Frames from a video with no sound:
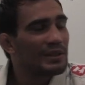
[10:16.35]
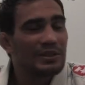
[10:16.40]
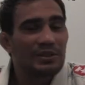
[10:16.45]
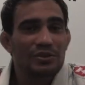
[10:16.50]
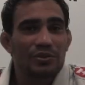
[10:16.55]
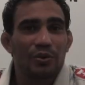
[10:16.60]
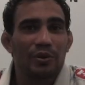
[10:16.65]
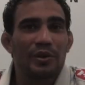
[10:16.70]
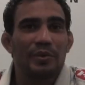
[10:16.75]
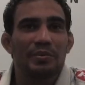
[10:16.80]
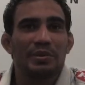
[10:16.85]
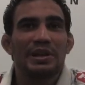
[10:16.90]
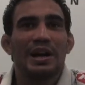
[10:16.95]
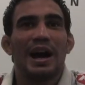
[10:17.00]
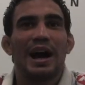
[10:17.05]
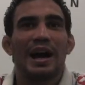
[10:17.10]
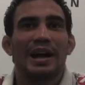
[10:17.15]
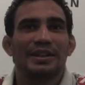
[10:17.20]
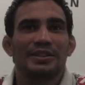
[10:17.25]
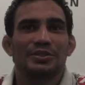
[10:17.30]
it's gonna be
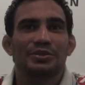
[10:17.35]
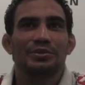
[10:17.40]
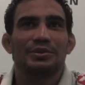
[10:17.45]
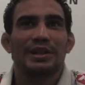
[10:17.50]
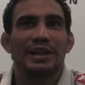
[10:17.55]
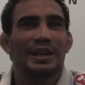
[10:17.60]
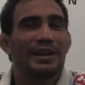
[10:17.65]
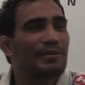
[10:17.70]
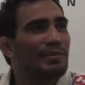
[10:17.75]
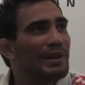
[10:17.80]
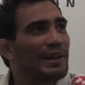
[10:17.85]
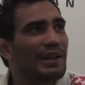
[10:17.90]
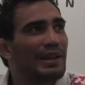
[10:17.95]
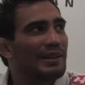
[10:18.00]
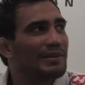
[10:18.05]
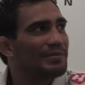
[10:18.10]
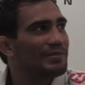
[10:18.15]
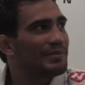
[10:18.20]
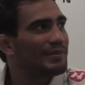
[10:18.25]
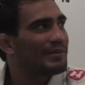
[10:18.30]
hard today, man.
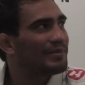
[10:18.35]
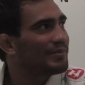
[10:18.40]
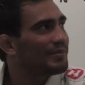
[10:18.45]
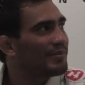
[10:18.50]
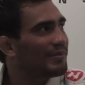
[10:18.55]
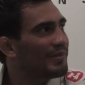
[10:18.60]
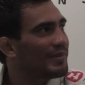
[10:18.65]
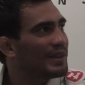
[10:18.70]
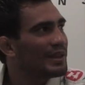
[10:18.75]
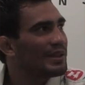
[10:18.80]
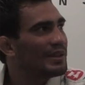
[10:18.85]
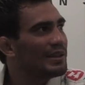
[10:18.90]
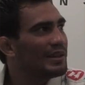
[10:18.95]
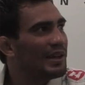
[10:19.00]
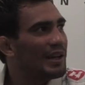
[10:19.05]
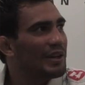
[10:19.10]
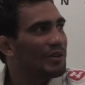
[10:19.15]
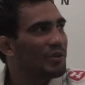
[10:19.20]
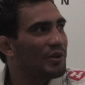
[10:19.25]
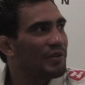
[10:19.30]
I,
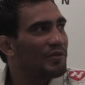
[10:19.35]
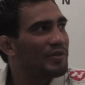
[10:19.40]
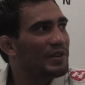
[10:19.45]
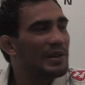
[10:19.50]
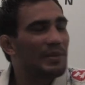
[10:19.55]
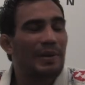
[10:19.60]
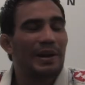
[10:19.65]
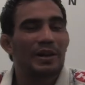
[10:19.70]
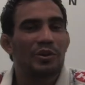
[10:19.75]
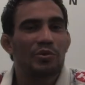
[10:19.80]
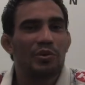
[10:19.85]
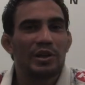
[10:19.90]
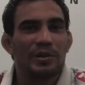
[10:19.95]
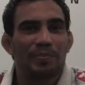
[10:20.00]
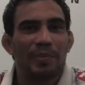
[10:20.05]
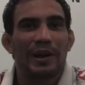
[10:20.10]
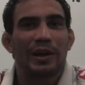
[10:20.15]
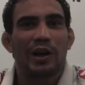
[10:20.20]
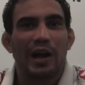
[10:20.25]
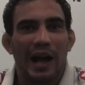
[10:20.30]
when feeling my
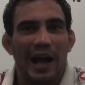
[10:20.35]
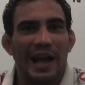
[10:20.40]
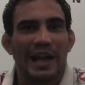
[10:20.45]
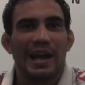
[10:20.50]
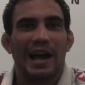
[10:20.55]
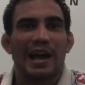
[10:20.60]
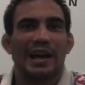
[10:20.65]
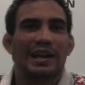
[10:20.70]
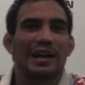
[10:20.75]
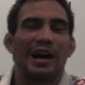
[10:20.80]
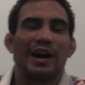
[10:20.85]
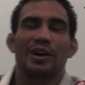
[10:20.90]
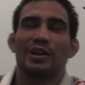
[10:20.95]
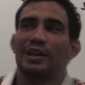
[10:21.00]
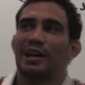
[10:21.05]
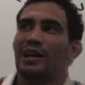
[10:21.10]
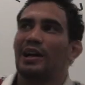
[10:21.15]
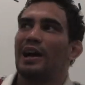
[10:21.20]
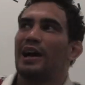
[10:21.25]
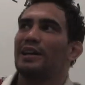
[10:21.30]
grip, I, I,
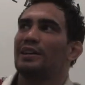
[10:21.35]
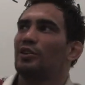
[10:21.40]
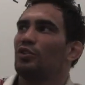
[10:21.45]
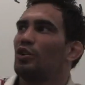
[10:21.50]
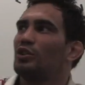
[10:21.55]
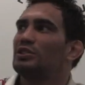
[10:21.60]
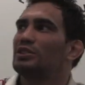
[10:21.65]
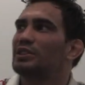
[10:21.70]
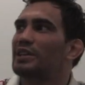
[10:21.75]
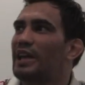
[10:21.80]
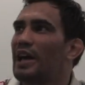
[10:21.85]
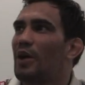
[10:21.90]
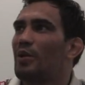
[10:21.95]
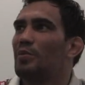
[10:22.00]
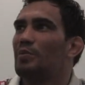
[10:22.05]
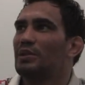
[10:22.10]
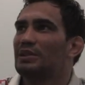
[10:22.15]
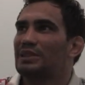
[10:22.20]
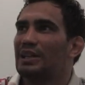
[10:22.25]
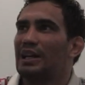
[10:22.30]
I kind of, not
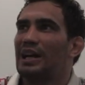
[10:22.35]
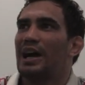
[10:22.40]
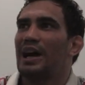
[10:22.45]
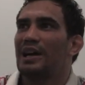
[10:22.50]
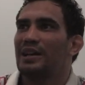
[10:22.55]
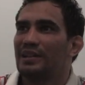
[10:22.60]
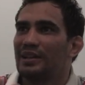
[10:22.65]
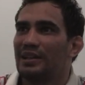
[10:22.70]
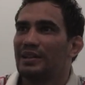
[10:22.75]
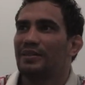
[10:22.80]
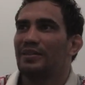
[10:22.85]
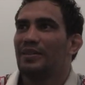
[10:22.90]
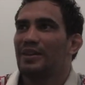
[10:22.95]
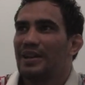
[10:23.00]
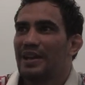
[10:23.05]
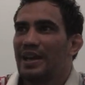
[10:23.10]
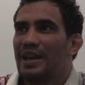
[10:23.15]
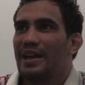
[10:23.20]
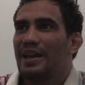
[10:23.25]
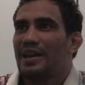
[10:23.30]
scary, but I kind
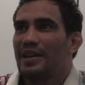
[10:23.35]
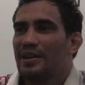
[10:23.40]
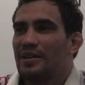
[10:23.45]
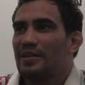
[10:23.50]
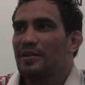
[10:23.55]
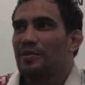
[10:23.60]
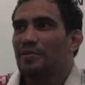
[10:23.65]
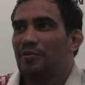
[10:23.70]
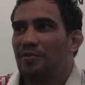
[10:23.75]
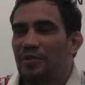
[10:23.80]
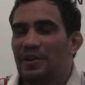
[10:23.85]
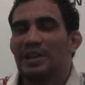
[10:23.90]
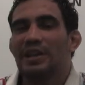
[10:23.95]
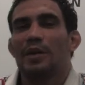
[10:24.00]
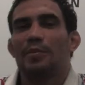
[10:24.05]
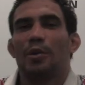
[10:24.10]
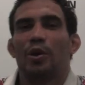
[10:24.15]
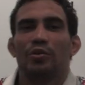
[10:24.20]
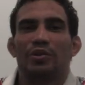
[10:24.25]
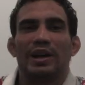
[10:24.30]
of think
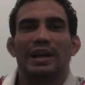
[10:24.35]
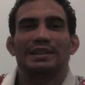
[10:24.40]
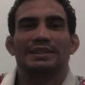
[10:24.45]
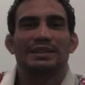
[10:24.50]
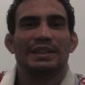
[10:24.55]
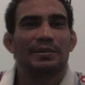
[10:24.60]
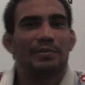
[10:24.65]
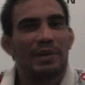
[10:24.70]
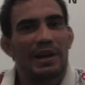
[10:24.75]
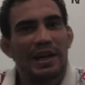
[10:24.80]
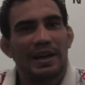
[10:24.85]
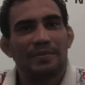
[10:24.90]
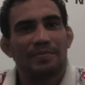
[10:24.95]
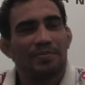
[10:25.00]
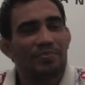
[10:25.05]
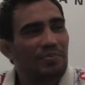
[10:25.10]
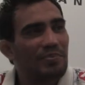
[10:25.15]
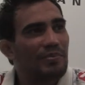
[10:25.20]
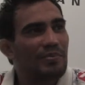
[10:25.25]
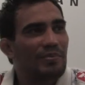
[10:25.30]
about that, say,
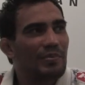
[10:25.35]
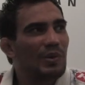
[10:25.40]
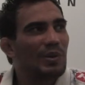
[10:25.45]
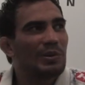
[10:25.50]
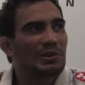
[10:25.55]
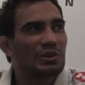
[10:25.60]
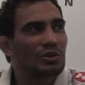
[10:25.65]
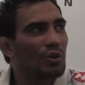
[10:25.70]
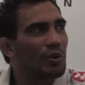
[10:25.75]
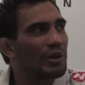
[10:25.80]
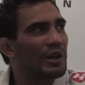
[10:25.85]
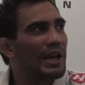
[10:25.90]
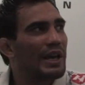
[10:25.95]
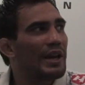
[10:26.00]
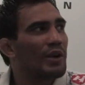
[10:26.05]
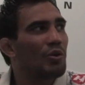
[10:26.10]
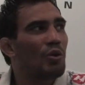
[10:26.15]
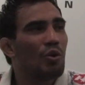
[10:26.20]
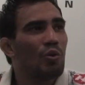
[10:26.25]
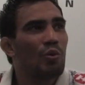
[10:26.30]
man, it's
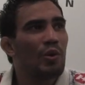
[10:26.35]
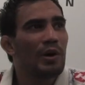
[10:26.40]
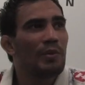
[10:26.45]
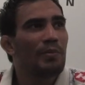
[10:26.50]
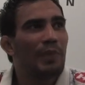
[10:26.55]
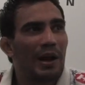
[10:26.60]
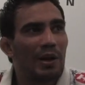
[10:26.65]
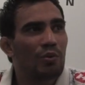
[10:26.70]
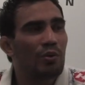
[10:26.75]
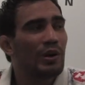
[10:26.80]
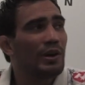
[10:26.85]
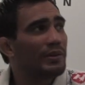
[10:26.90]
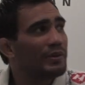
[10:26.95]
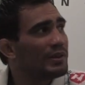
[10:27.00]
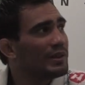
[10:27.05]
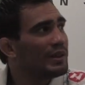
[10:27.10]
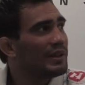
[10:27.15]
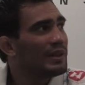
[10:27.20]
okay, go one by one.